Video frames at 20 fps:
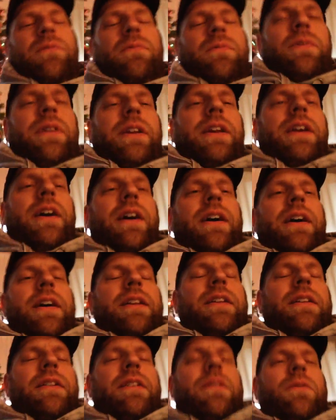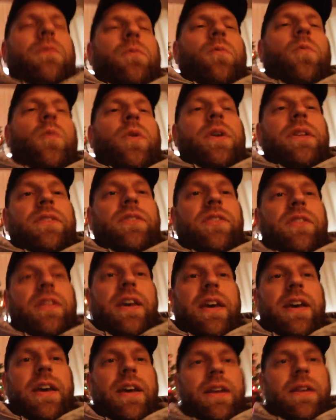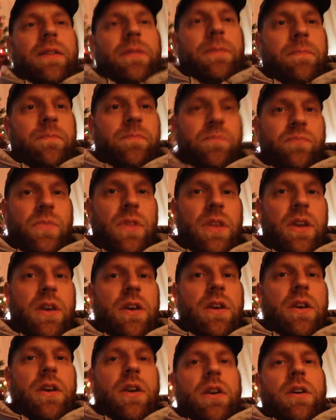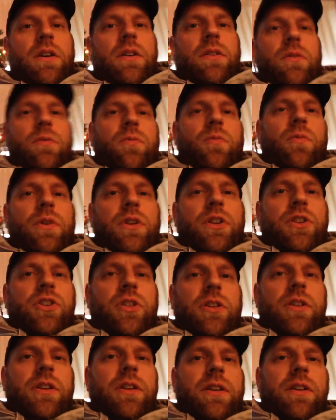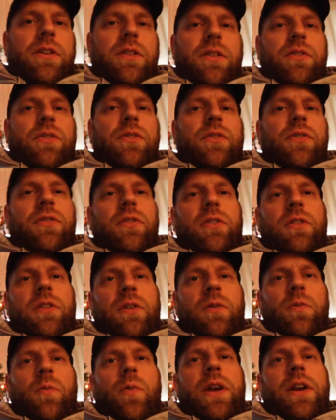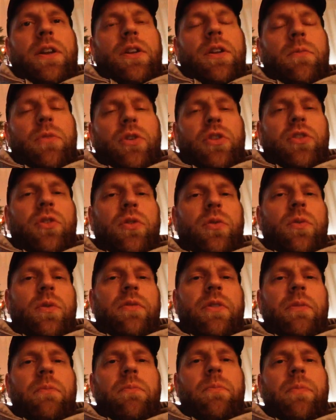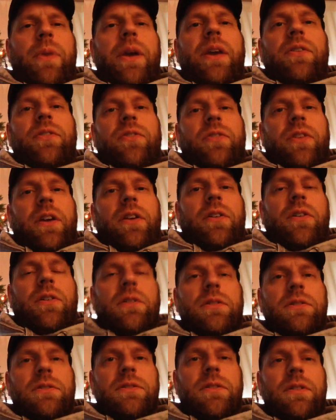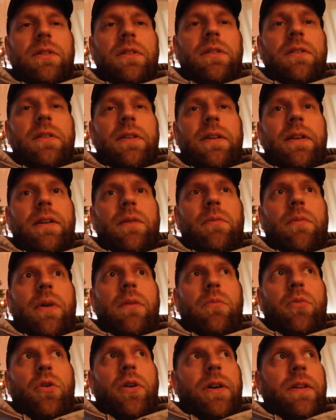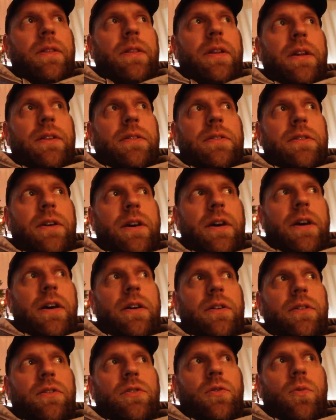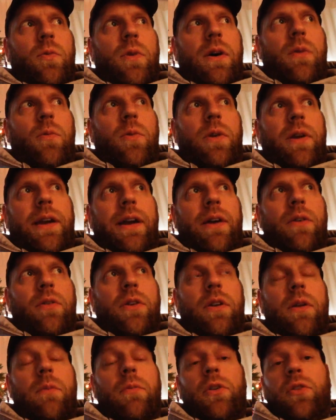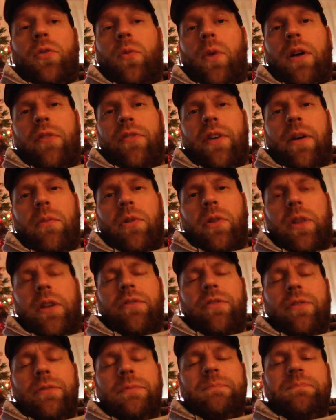We got Wednesday, which is week number 2 of the base cycle. In my book, that's squat workout number 12, I believe.